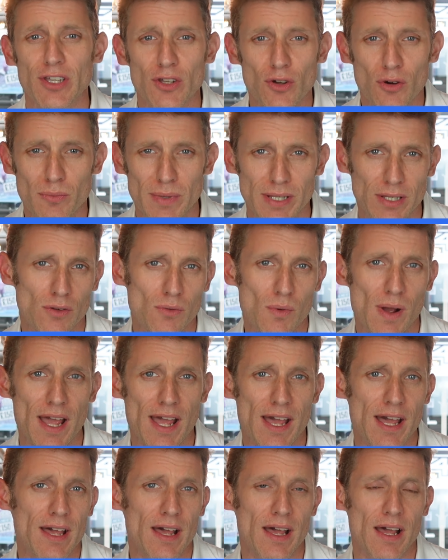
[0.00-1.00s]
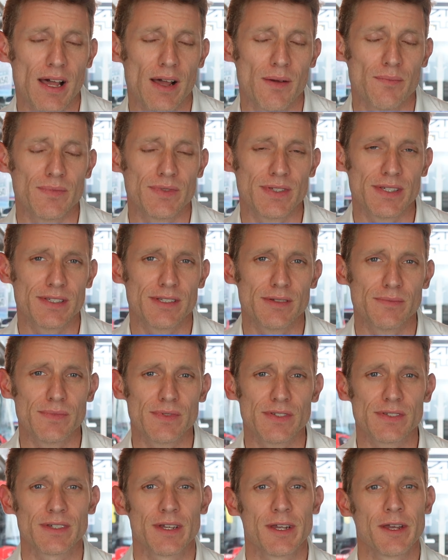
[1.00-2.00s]
your middleware
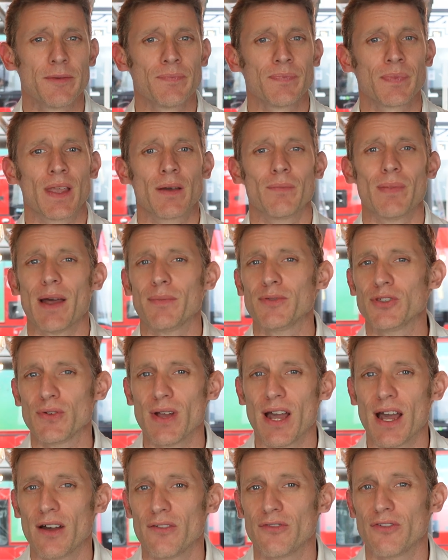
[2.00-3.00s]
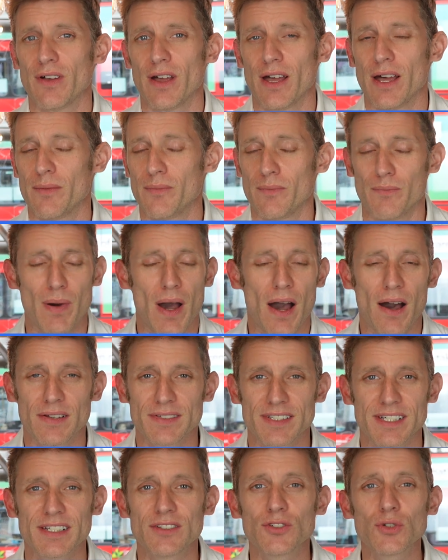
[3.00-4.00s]
systems. Perhaps you have
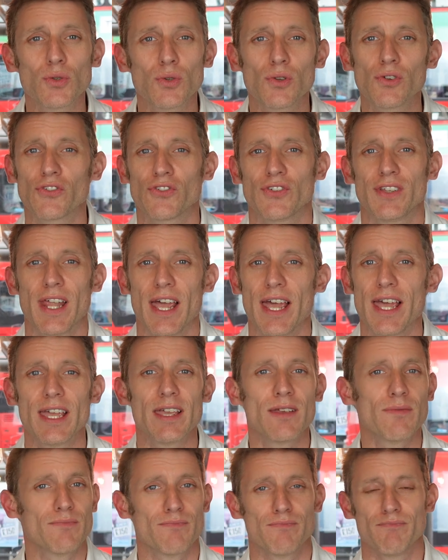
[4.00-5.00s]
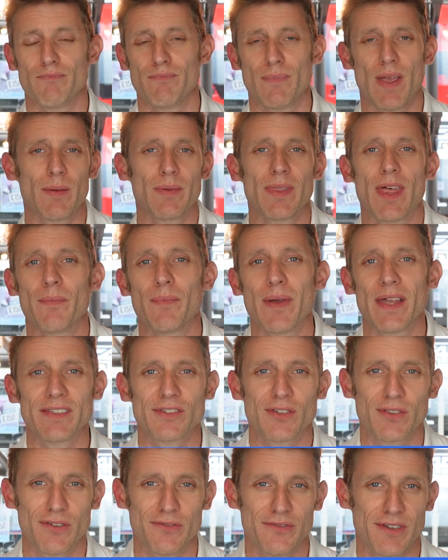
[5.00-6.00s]
parsing tools today. Maybe they're
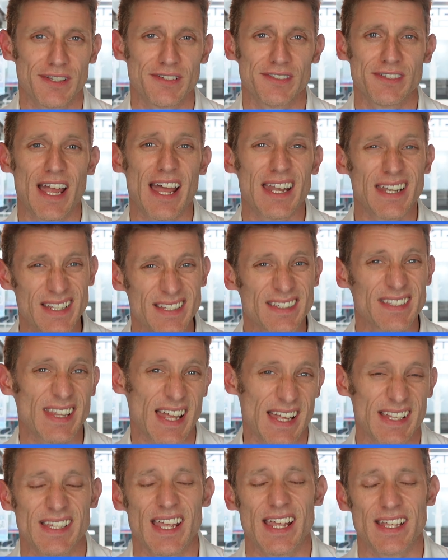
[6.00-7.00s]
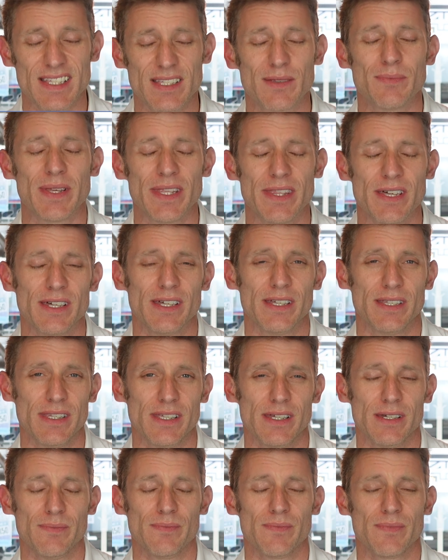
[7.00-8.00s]
based on the Fix standards. That tends to be
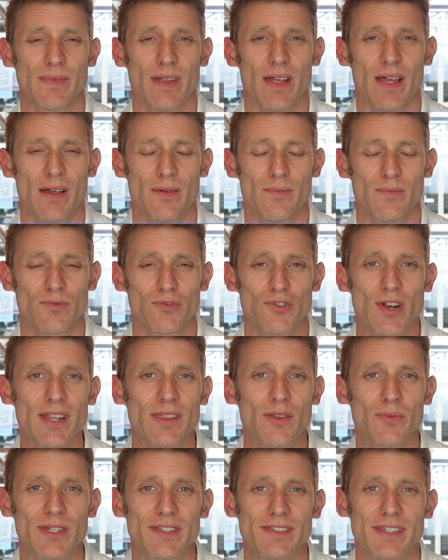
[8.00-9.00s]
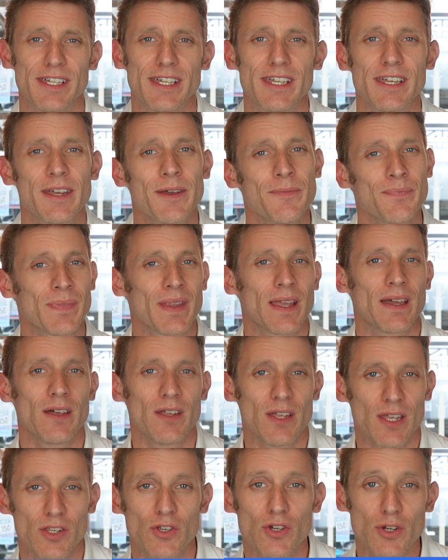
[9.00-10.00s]
the trend that we see.
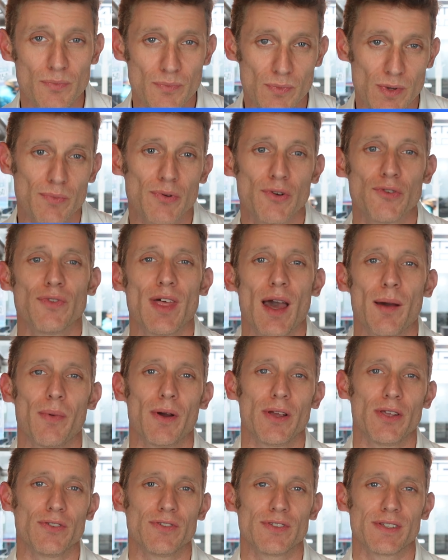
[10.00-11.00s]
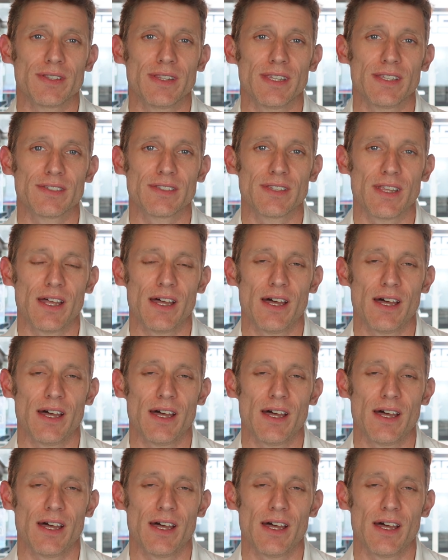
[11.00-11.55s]
You can improve that by using this